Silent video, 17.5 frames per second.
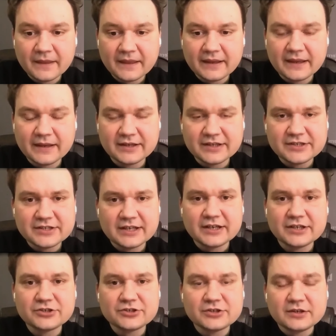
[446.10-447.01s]
In this
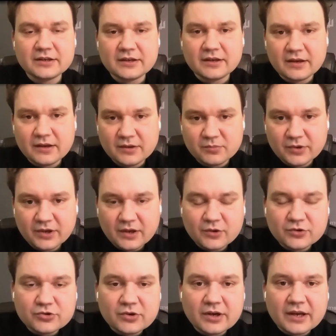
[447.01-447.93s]
case, we
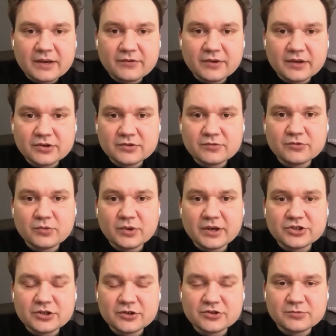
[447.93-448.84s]
also have a lot of
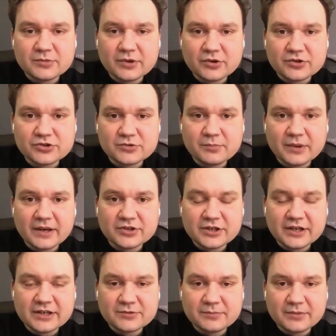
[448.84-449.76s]
questions because
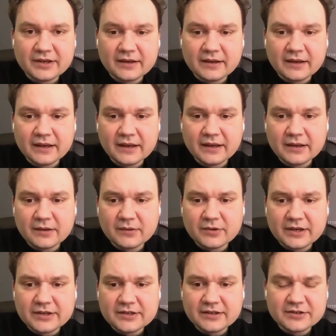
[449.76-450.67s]
much has been
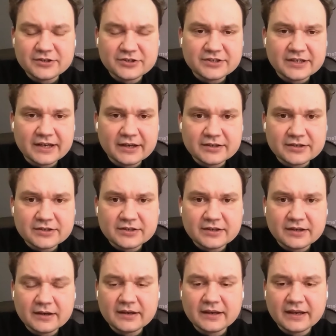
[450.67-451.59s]
written, said,
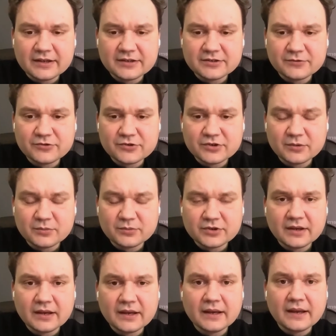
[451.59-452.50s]
and
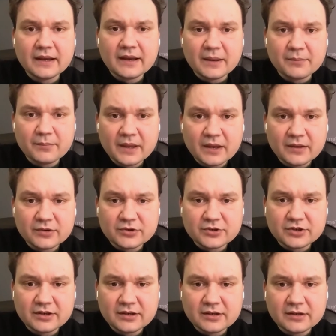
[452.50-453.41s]
filmed about
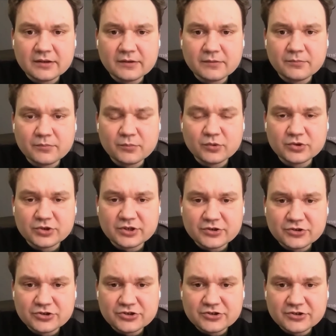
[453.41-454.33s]

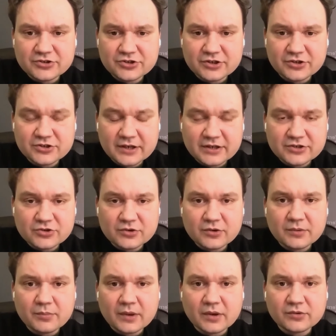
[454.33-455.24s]
Putin's
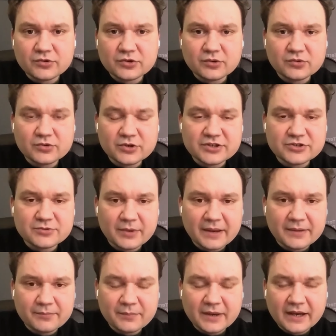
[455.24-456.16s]
successor, about who this
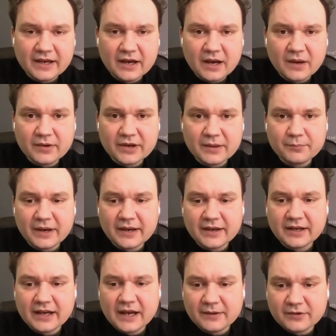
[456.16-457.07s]
might be, how he
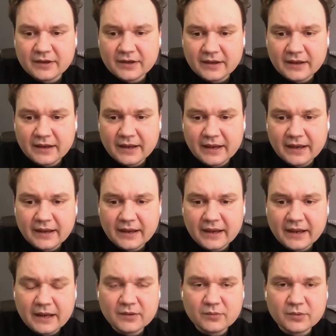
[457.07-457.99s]
might govern,
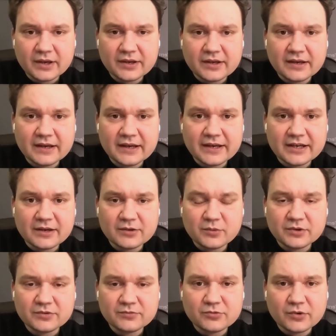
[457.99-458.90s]
and whether he
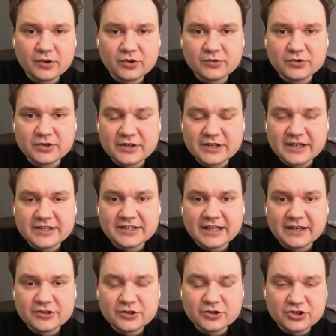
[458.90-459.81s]
will follow the
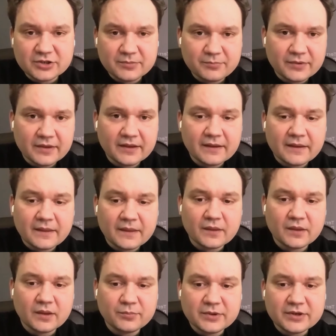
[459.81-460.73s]
dictatorship.
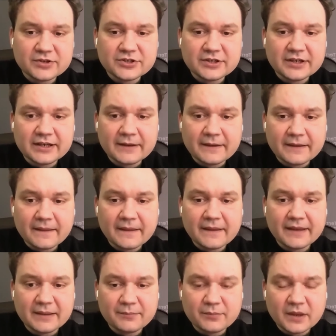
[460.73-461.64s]
Obviously,
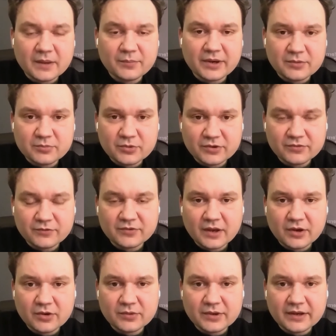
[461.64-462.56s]
he probably will
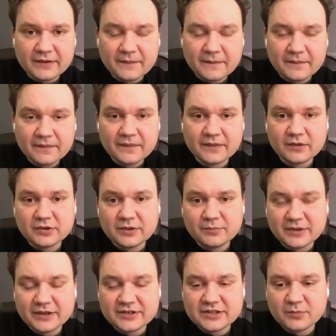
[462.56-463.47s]
follow it. Could
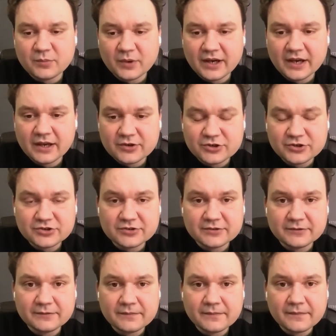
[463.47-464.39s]
it be someone else?
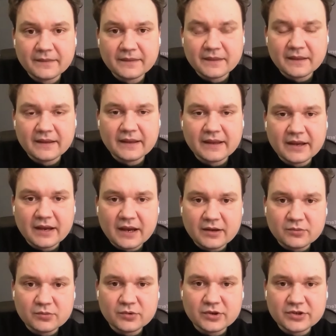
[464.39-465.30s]
In
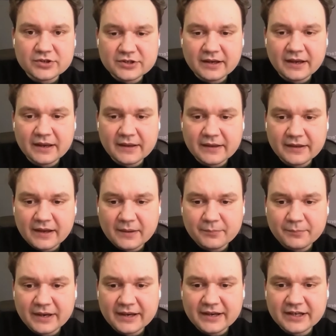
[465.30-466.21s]
other words, there are
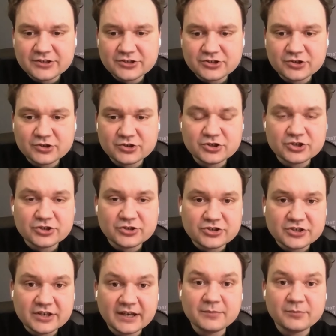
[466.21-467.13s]
many
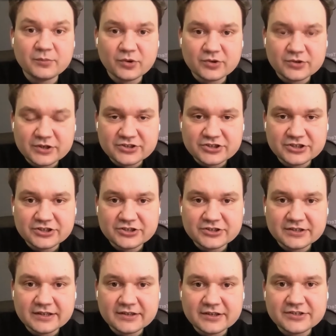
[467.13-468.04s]
assertions,
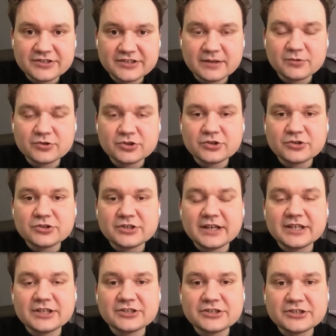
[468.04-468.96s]
hypotheses, and assumptions
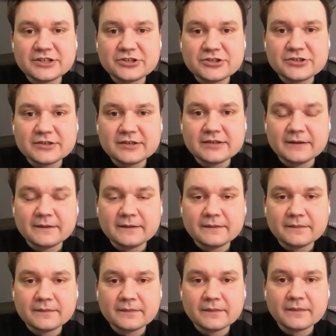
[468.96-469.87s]
they exist.
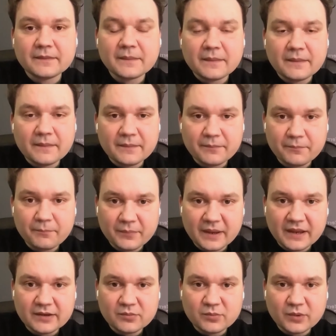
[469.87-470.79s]

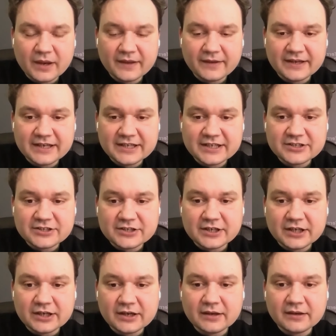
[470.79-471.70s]
But one thing is
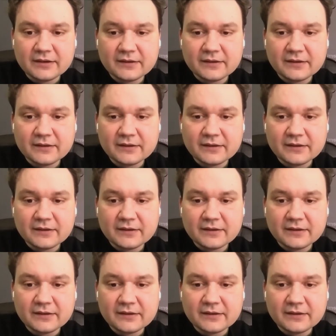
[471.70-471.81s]
clear,